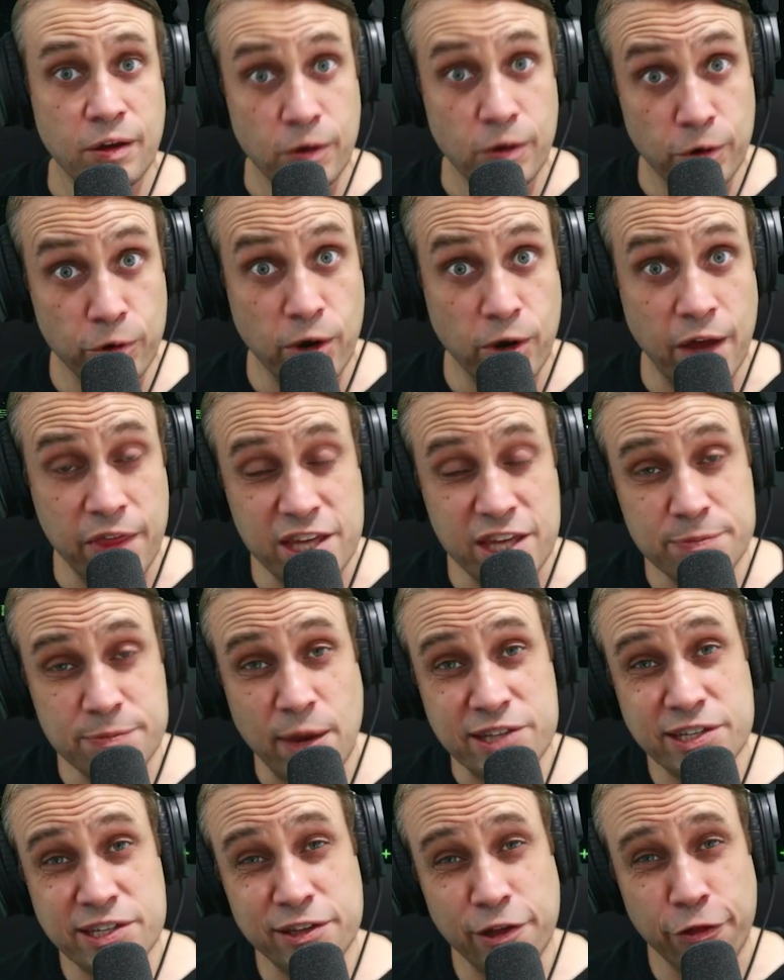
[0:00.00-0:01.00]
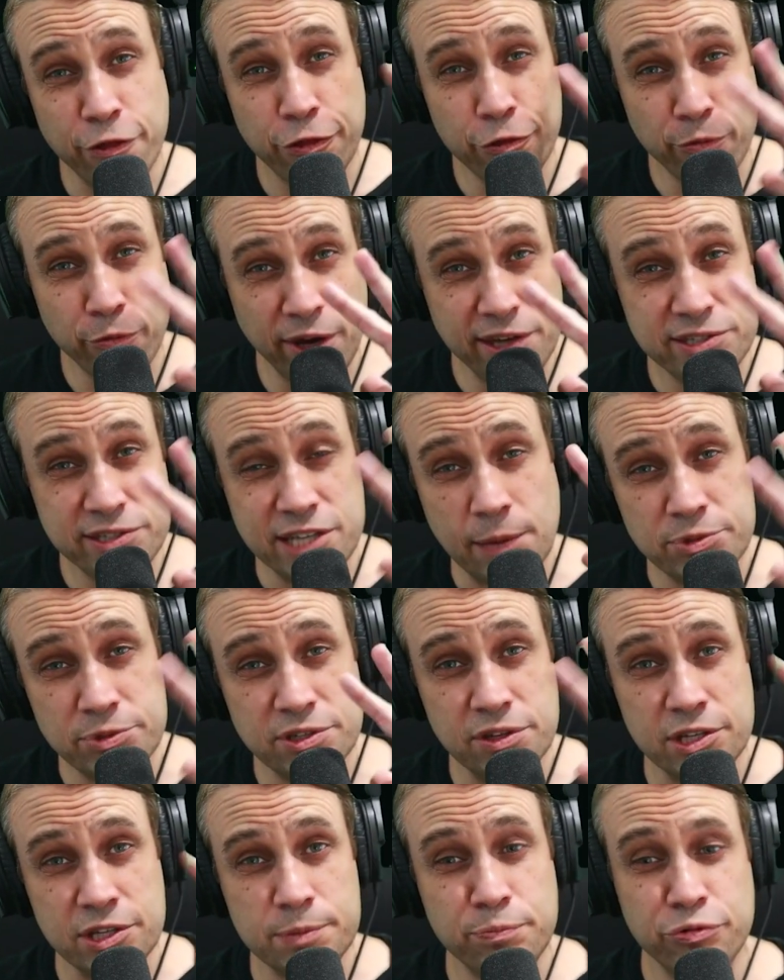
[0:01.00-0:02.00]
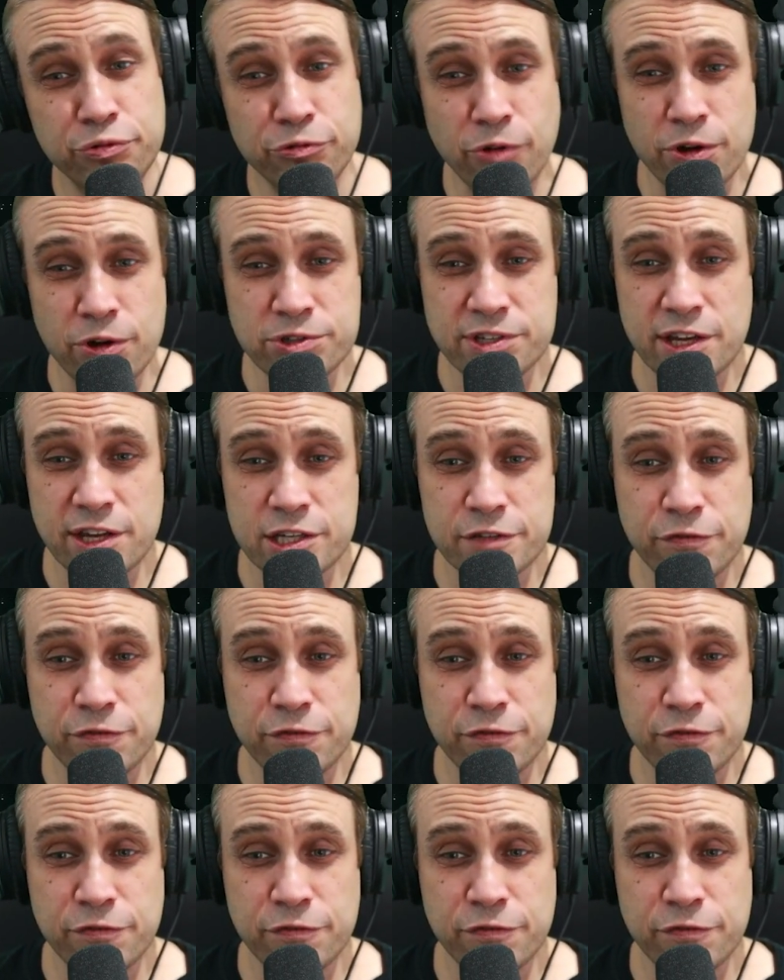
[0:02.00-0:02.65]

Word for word: All right, there's basically three steps to this process.